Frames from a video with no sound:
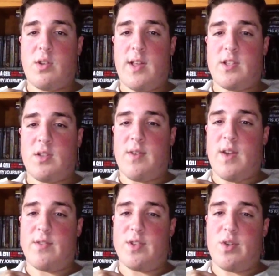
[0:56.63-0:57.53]
at
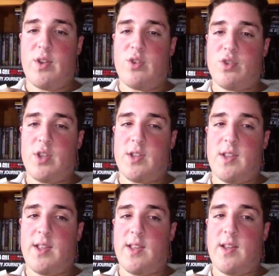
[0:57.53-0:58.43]
Survivor Series or something
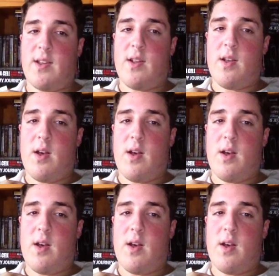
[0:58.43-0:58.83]
like that.